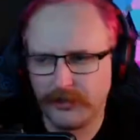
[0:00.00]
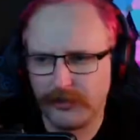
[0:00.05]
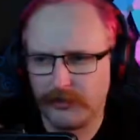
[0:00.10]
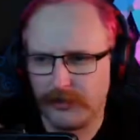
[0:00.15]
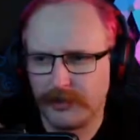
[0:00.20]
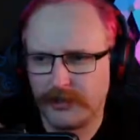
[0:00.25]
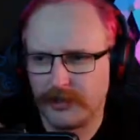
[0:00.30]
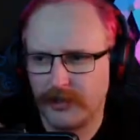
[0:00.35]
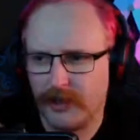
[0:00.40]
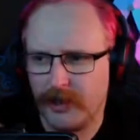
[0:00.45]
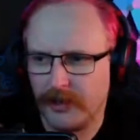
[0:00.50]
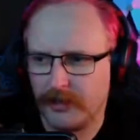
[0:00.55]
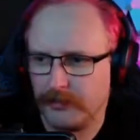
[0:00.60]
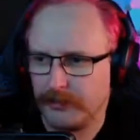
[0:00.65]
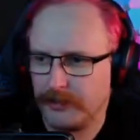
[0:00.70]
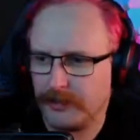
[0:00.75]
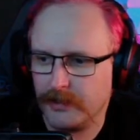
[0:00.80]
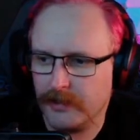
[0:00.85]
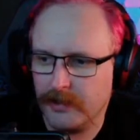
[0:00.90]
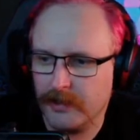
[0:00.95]
the rest of the
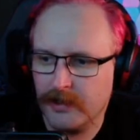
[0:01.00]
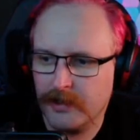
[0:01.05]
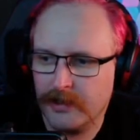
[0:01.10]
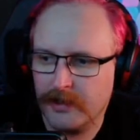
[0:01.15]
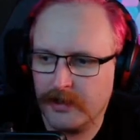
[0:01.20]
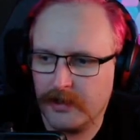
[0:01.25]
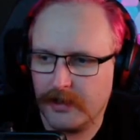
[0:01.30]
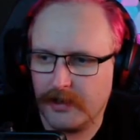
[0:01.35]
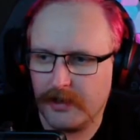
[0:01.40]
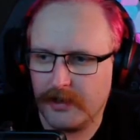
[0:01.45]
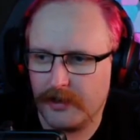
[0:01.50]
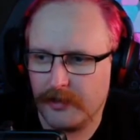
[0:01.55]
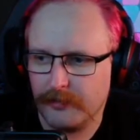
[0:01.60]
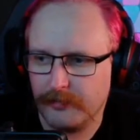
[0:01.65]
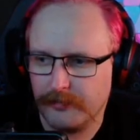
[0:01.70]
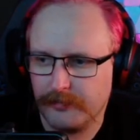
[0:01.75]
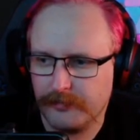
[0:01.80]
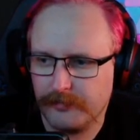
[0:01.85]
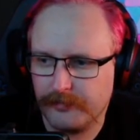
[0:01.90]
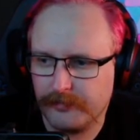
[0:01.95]
items.
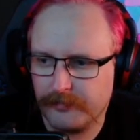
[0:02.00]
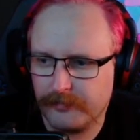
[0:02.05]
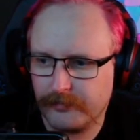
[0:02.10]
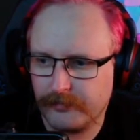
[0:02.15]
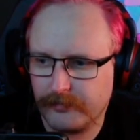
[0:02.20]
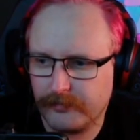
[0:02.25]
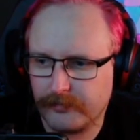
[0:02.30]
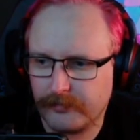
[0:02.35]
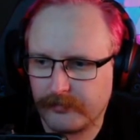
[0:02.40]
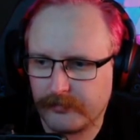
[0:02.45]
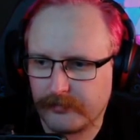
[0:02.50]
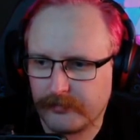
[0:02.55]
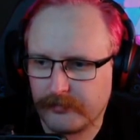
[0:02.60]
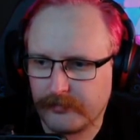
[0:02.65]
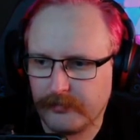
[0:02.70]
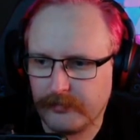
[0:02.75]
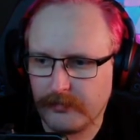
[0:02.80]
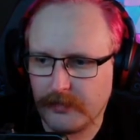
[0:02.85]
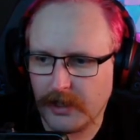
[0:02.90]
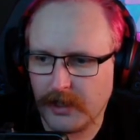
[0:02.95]
So
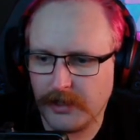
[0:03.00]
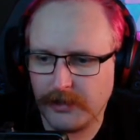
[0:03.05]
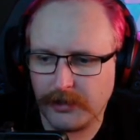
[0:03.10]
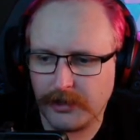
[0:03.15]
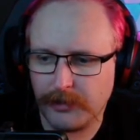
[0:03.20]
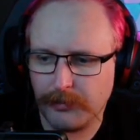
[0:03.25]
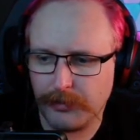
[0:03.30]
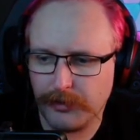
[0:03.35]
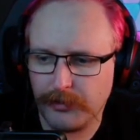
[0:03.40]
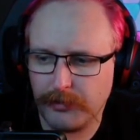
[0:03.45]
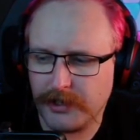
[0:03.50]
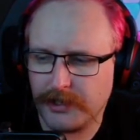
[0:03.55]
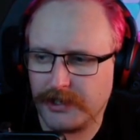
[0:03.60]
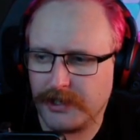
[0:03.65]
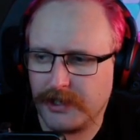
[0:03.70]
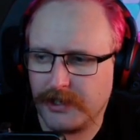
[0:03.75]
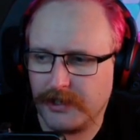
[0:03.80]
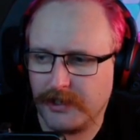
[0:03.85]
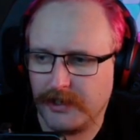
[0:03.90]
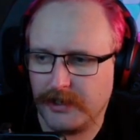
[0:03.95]
we got the broom on the
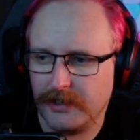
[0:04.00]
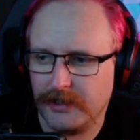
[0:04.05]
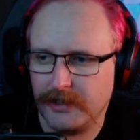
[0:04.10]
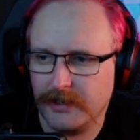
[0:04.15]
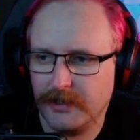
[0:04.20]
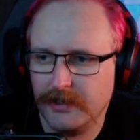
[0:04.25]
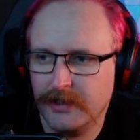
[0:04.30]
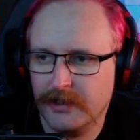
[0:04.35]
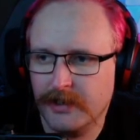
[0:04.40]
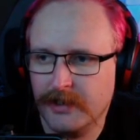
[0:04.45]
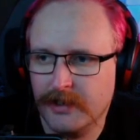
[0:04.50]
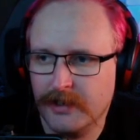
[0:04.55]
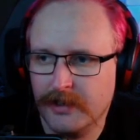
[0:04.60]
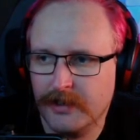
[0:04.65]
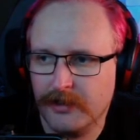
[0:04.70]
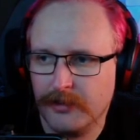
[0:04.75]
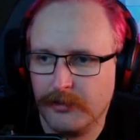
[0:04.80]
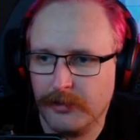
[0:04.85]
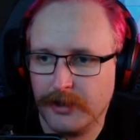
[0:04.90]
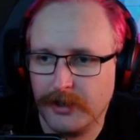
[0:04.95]
chandelier.
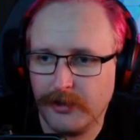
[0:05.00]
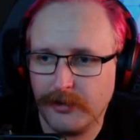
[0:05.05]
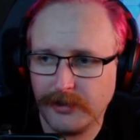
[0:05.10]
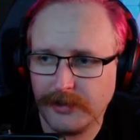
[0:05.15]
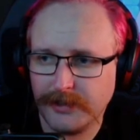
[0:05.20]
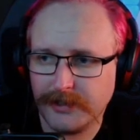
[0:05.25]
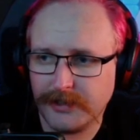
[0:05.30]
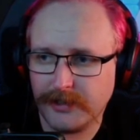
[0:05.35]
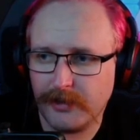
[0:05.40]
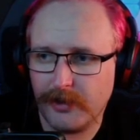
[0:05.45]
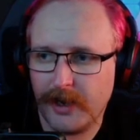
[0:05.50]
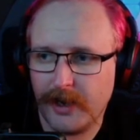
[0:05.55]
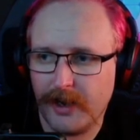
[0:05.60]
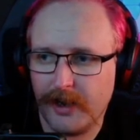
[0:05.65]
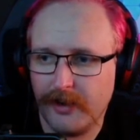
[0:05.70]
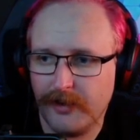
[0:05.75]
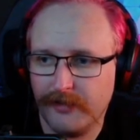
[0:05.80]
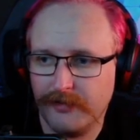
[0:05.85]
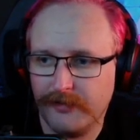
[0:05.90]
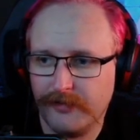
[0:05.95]
We also
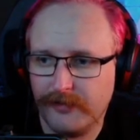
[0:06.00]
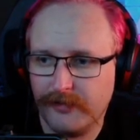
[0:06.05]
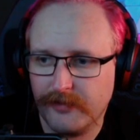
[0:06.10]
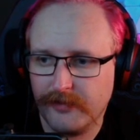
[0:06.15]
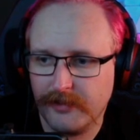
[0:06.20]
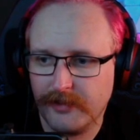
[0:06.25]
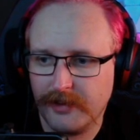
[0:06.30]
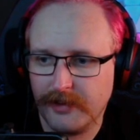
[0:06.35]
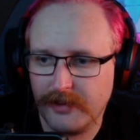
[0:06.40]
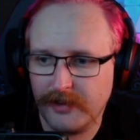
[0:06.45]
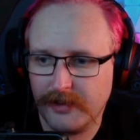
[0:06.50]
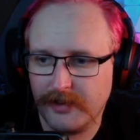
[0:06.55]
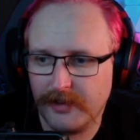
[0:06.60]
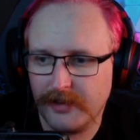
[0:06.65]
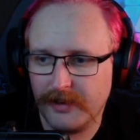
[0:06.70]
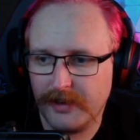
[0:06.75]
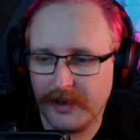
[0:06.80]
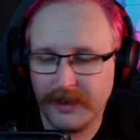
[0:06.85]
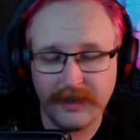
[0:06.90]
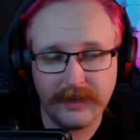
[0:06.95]
have
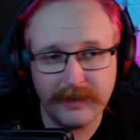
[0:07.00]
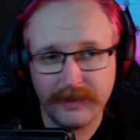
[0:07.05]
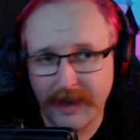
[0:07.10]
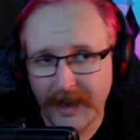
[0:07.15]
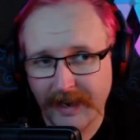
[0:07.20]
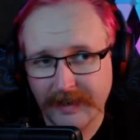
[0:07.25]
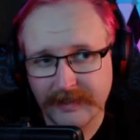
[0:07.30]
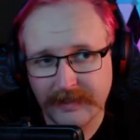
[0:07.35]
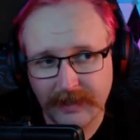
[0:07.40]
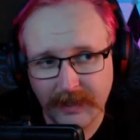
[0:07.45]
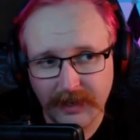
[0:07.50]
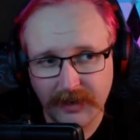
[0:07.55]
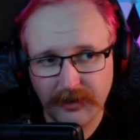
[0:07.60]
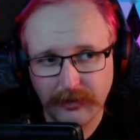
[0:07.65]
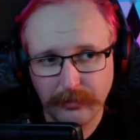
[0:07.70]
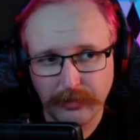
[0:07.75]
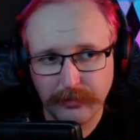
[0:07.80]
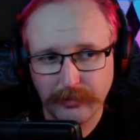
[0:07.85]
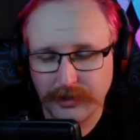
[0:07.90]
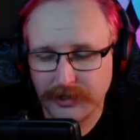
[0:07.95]
a gnat
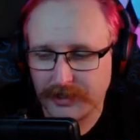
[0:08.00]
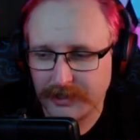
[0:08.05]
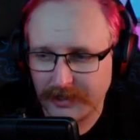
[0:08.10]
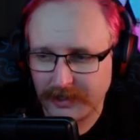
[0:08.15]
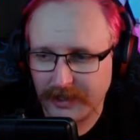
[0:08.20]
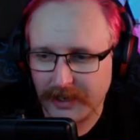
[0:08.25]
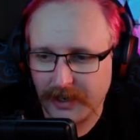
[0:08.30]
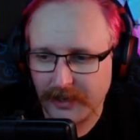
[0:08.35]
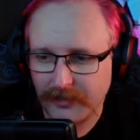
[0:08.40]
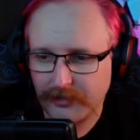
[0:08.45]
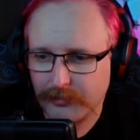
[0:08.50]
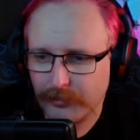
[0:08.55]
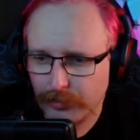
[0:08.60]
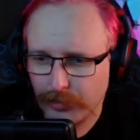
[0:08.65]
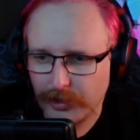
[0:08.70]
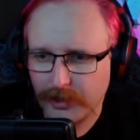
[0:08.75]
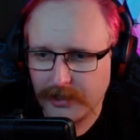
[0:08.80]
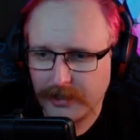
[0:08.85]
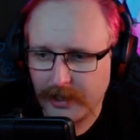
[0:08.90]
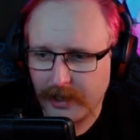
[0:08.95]
lamp, which is again
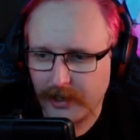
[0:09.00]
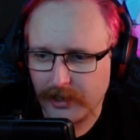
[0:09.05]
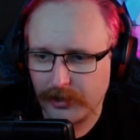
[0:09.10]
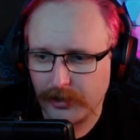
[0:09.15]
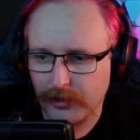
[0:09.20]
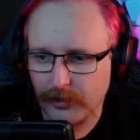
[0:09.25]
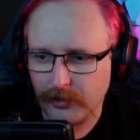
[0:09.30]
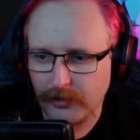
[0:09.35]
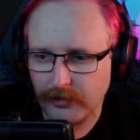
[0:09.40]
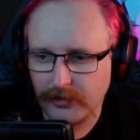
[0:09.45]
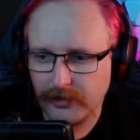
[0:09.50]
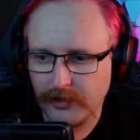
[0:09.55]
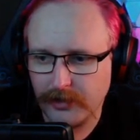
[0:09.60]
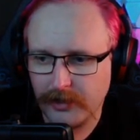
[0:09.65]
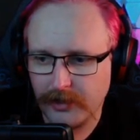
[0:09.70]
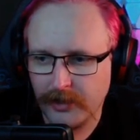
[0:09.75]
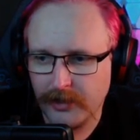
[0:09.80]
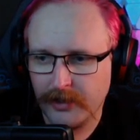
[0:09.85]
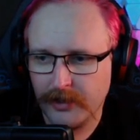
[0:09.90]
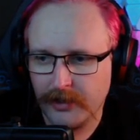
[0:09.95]
pretty dang cool.
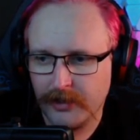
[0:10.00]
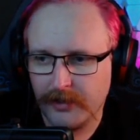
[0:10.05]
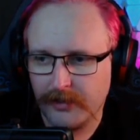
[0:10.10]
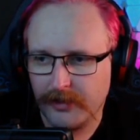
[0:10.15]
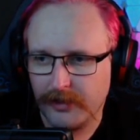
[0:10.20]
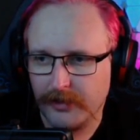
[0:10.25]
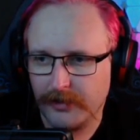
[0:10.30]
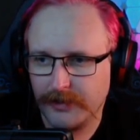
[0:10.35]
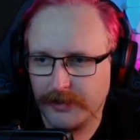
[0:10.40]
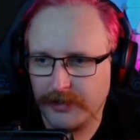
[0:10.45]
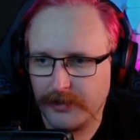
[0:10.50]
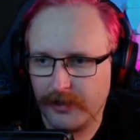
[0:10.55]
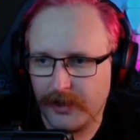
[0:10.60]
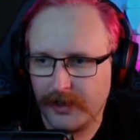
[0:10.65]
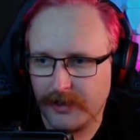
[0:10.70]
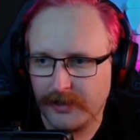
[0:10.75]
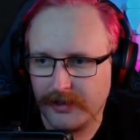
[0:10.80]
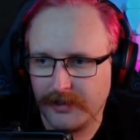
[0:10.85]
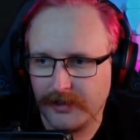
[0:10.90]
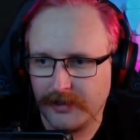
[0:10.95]
They also
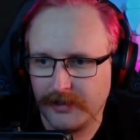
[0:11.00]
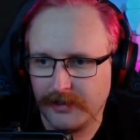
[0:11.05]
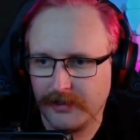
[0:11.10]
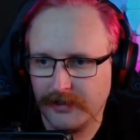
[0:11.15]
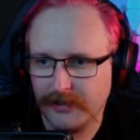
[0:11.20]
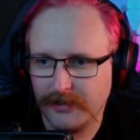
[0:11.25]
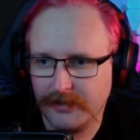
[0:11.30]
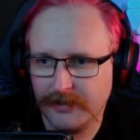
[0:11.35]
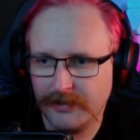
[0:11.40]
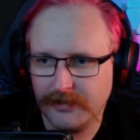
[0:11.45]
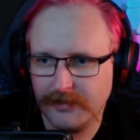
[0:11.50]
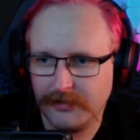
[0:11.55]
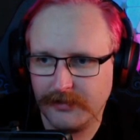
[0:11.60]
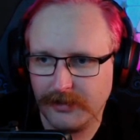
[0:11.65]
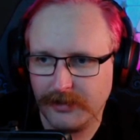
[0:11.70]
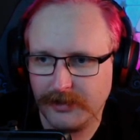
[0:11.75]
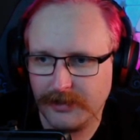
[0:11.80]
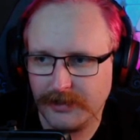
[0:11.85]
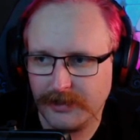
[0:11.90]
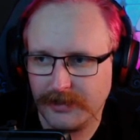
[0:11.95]
added in,
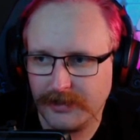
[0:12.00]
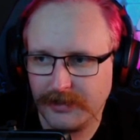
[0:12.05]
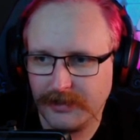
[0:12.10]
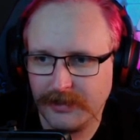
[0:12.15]
where is it?